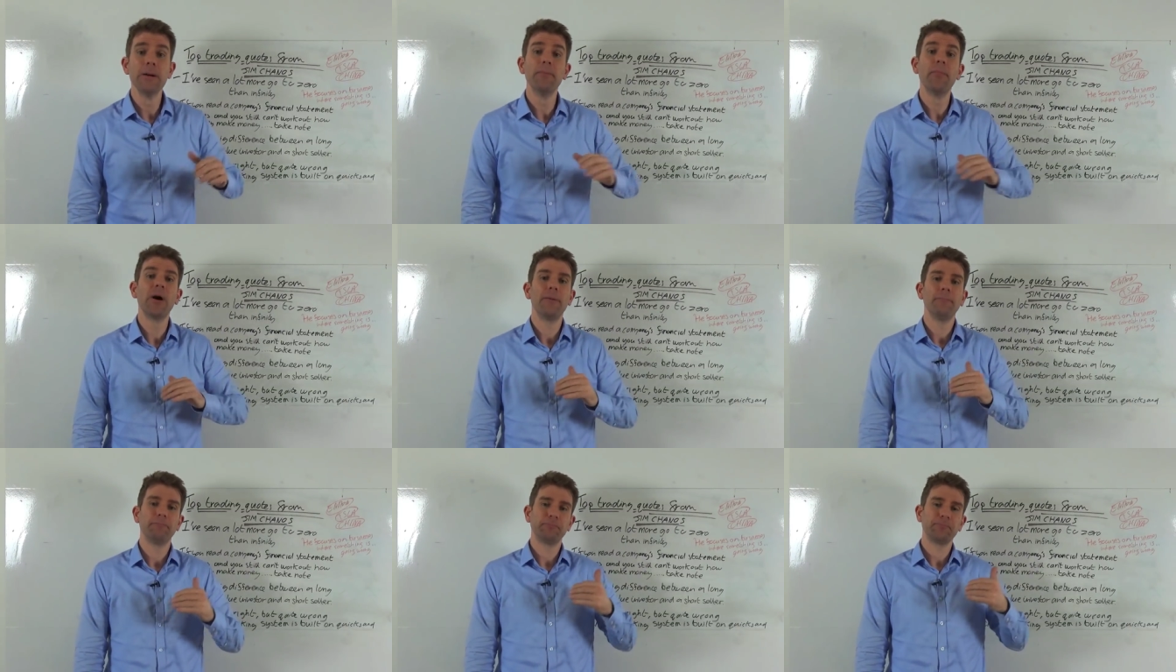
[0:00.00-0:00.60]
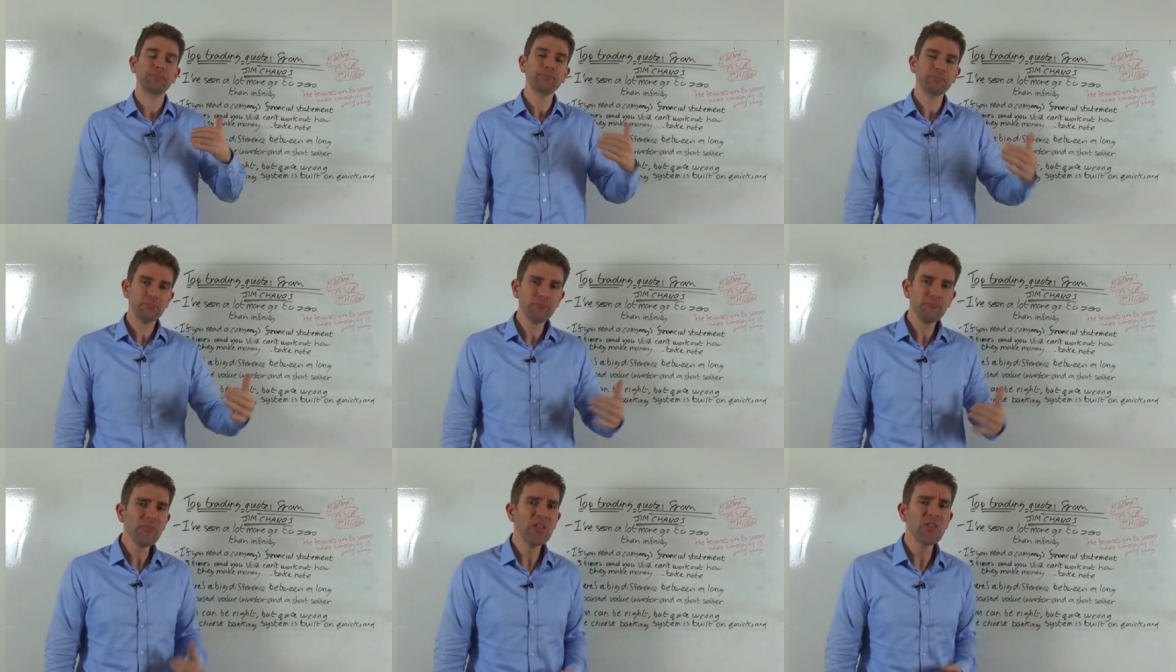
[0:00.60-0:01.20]
But
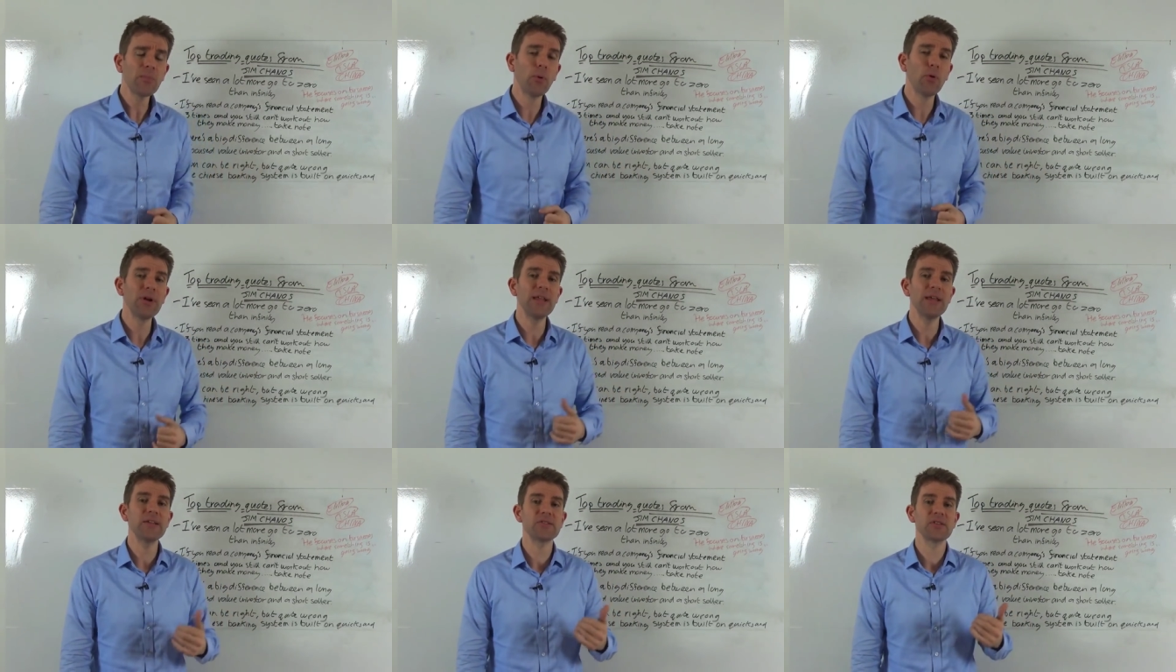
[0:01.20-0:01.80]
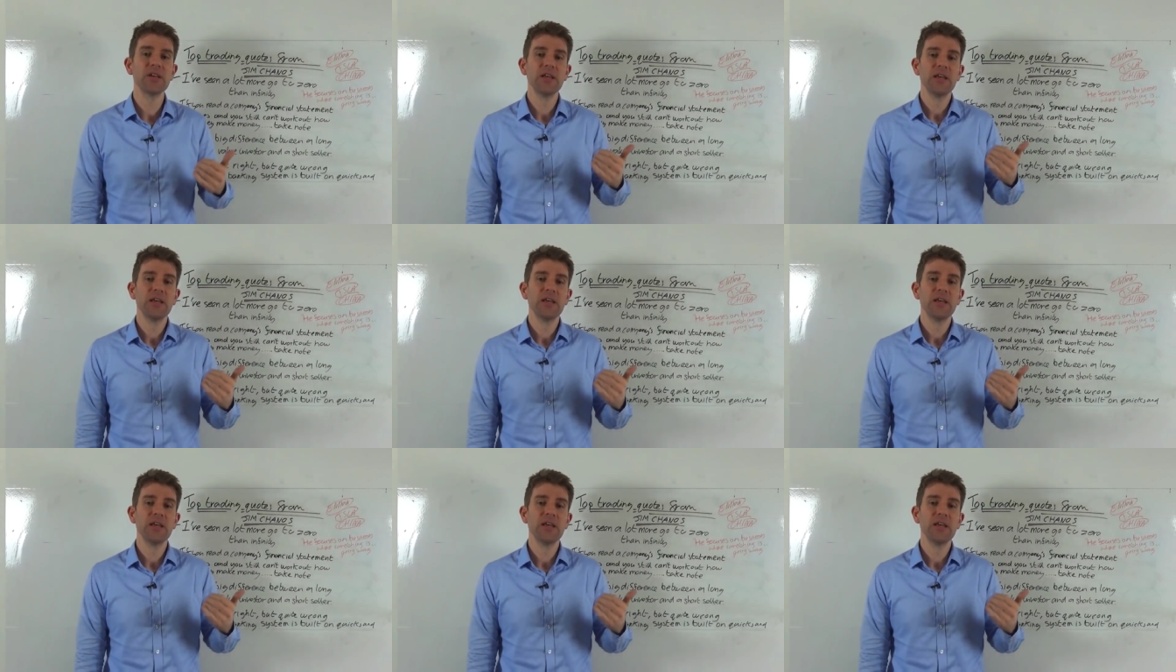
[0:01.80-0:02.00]
the point is,